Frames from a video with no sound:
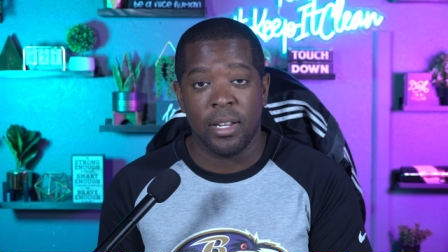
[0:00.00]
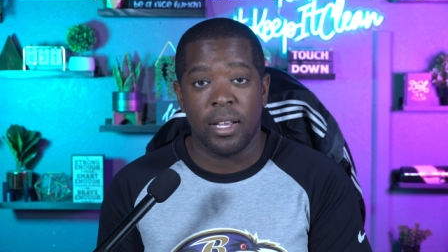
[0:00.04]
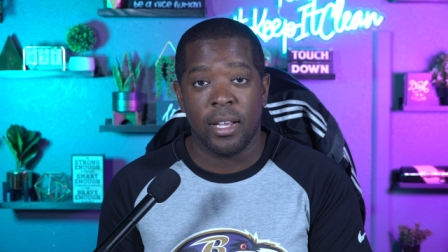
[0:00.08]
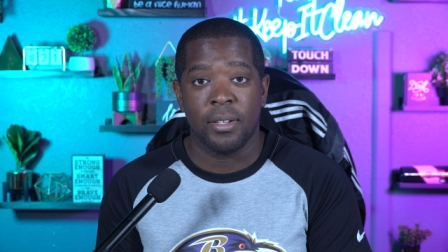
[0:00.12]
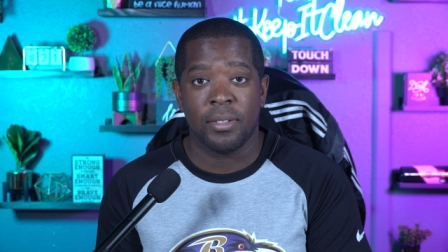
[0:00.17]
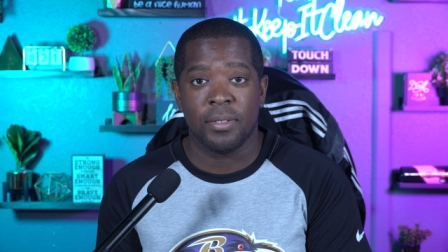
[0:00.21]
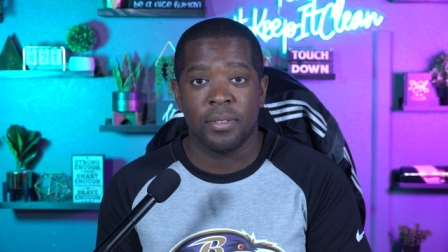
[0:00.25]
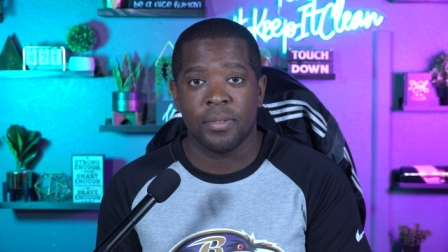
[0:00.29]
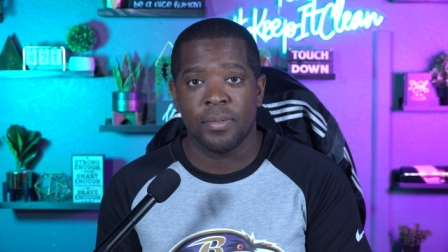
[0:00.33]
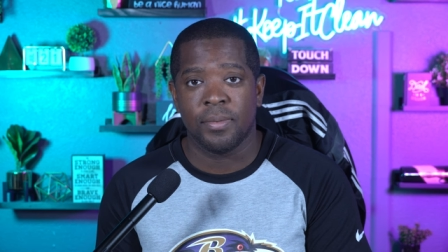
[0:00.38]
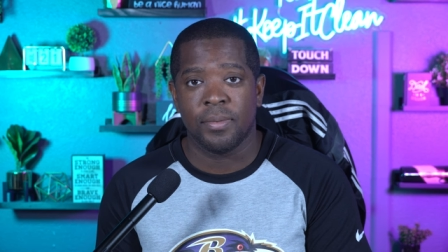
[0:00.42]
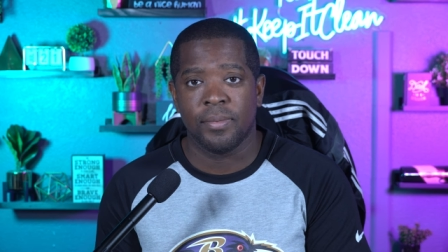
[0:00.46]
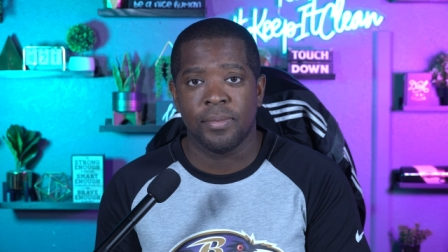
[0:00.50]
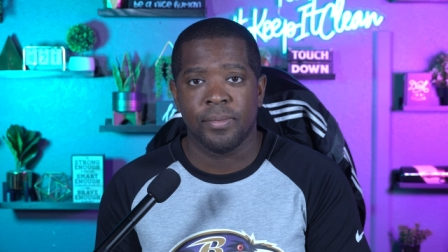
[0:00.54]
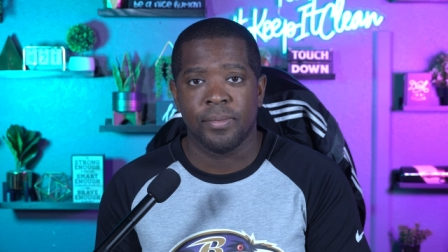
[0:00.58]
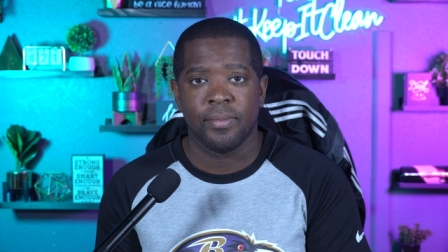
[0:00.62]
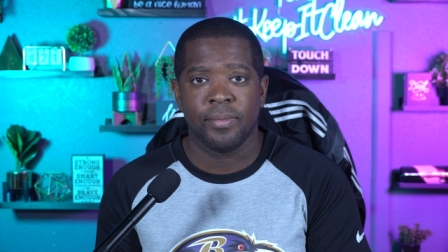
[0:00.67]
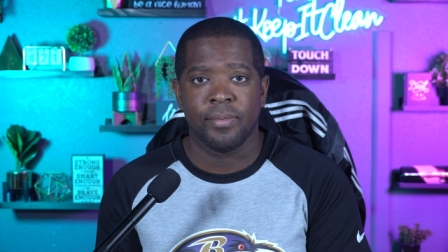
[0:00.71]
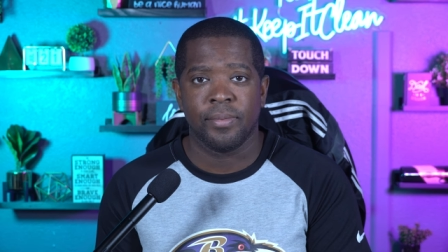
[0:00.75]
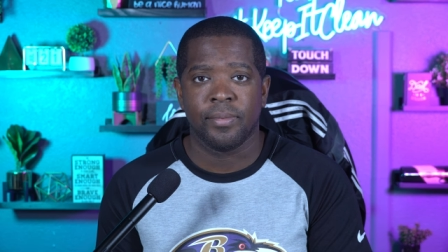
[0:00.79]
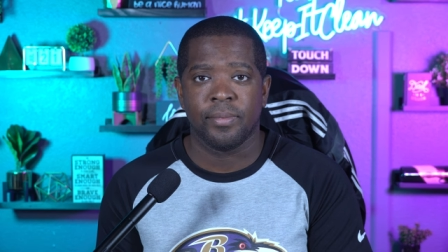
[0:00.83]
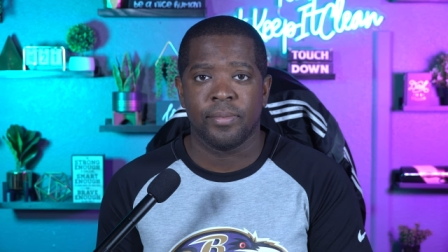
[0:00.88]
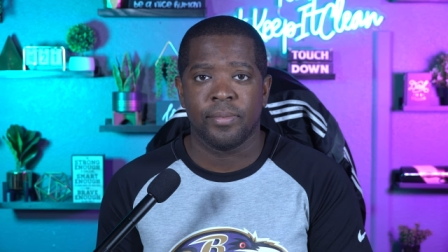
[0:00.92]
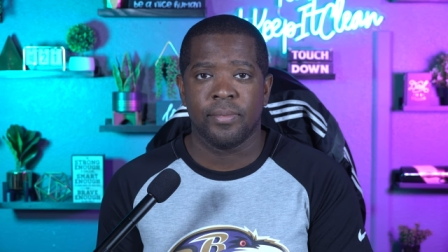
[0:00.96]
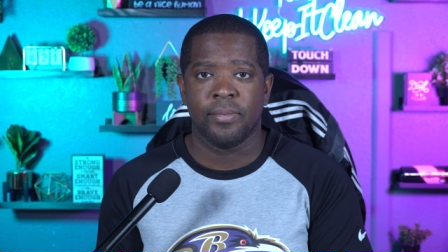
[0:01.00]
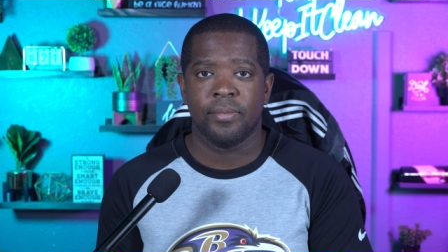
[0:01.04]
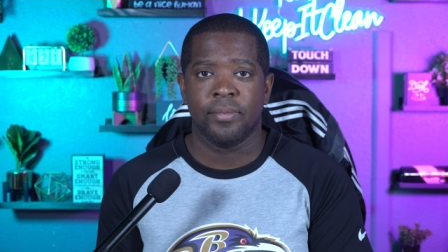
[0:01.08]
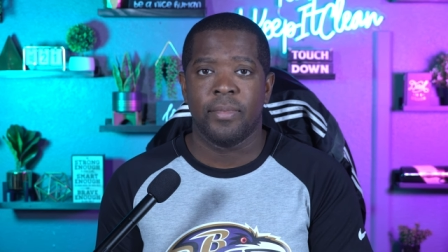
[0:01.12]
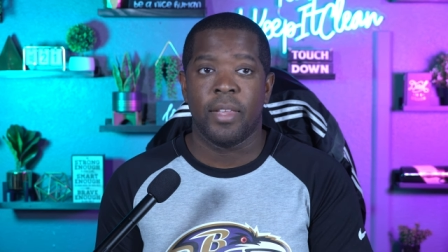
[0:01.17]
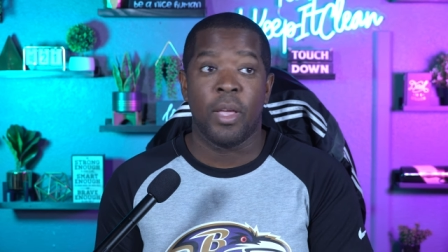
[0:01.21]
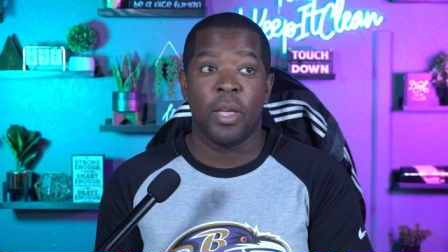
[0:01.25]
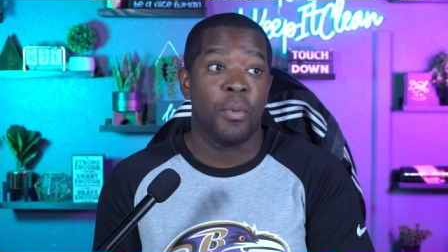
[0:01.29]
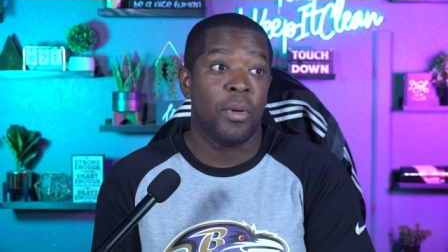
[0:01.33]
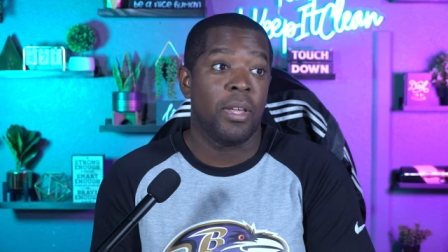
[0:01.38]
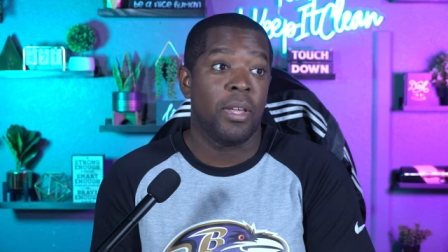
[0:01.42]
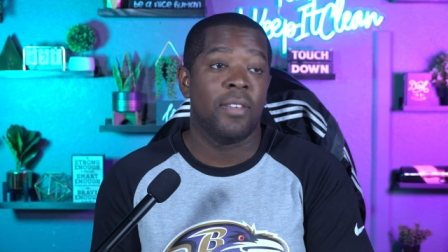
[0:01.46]
out.
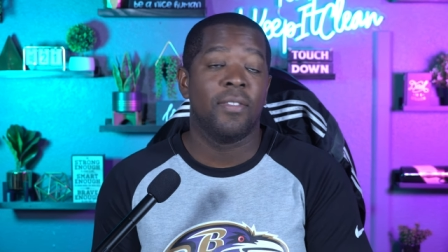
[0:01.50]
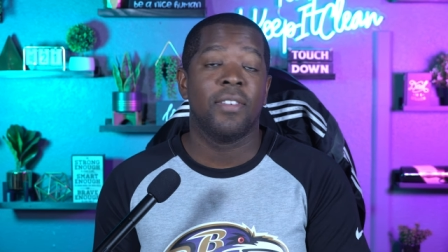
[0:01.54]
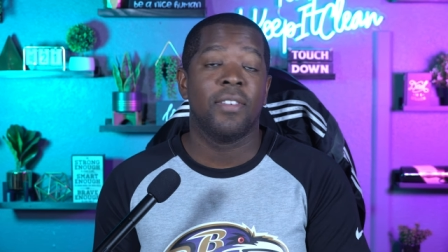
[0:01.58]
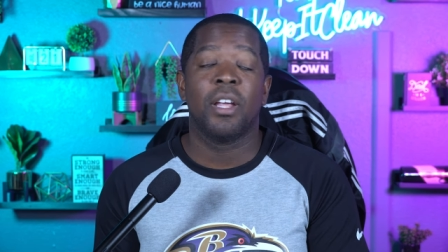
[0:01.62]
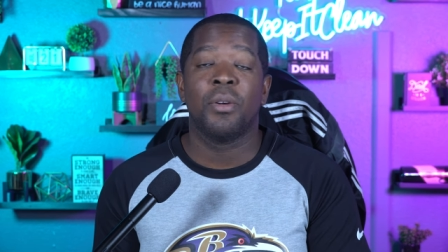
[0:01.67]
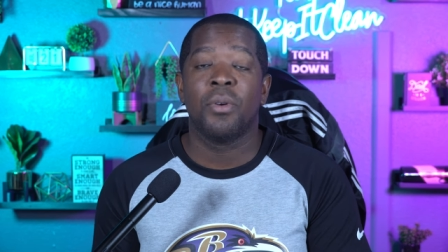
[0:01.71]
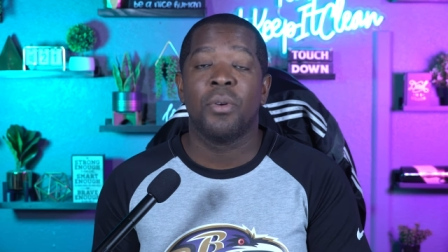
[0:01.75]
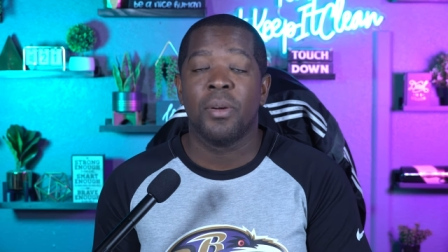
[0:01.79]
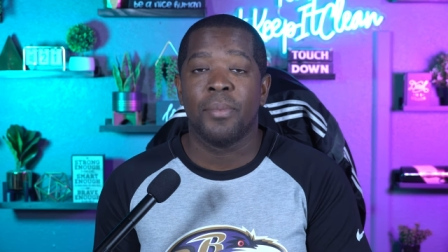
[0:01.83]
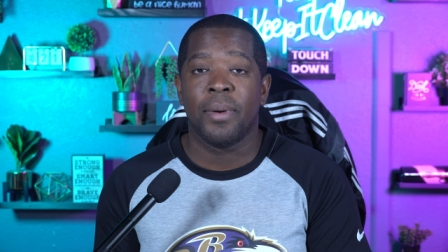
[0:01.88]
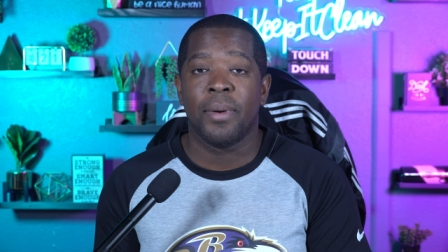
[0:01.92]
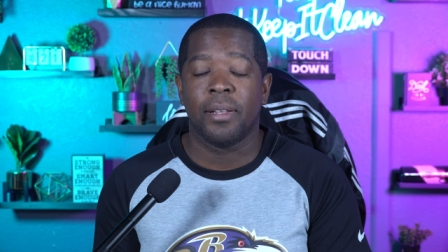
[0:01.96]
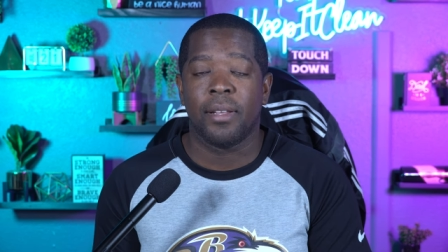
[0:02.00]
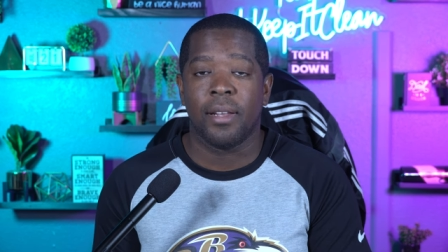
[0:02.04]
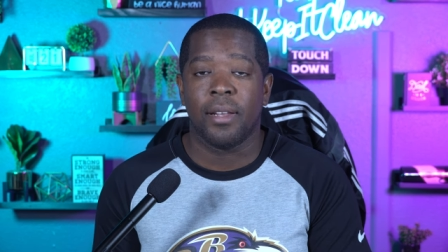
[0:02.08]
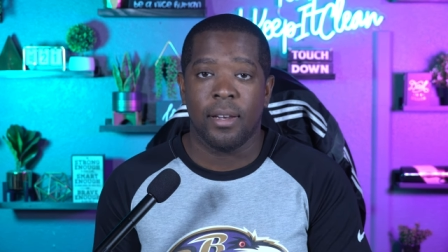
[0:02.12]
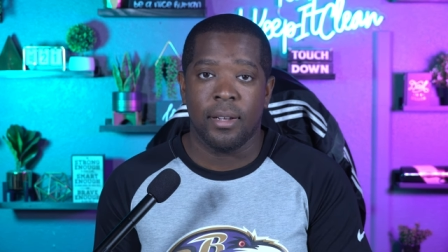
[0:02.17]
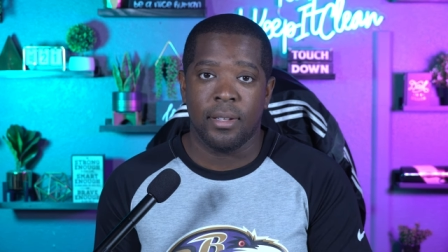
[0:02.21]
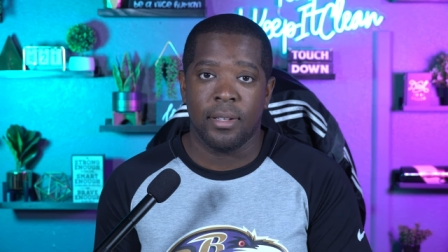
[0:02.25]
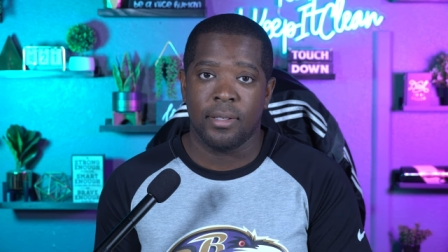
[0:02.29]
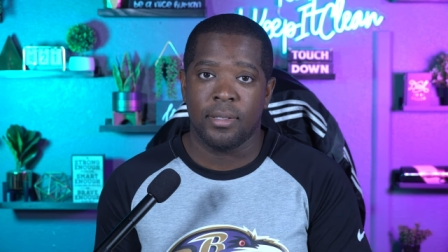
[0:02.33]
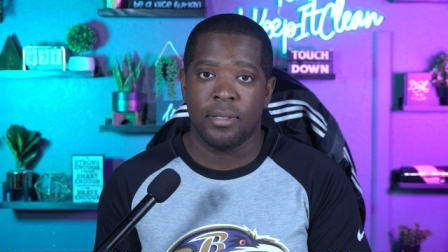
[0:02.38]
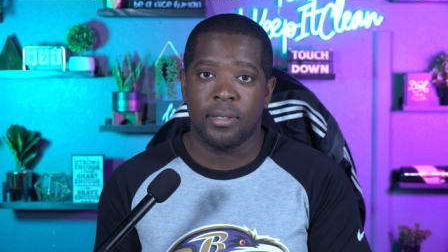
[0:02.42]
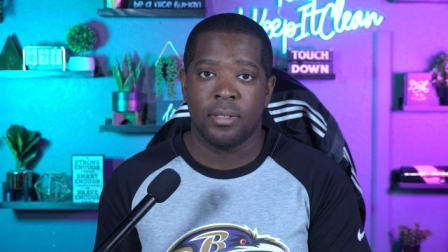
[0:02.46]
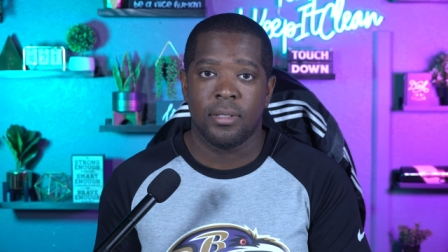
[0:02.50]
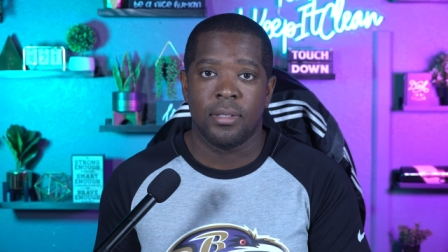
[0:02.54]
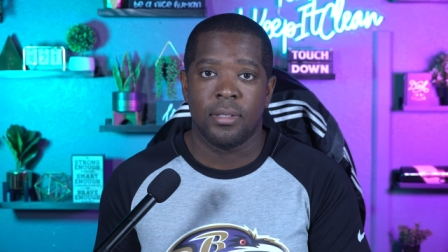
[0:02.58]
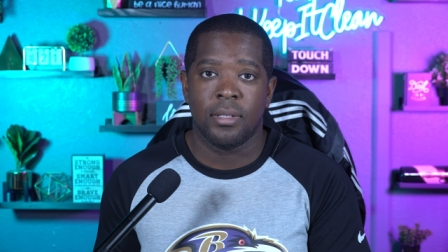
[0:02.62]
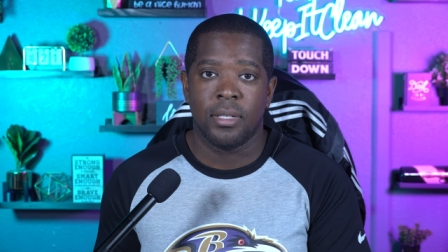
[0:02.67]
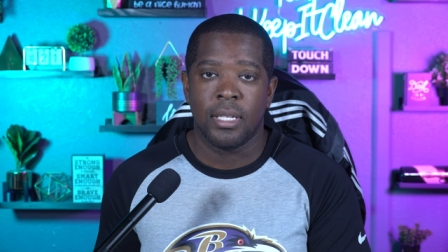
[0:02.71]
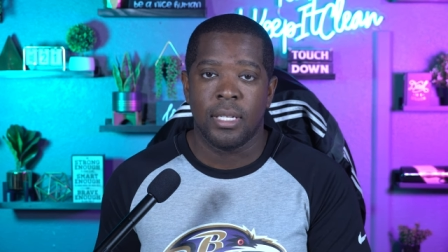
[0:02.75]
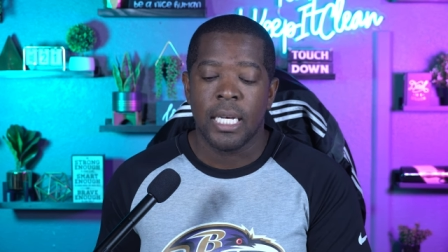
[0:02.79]
And we ain't even got to worry about none of this.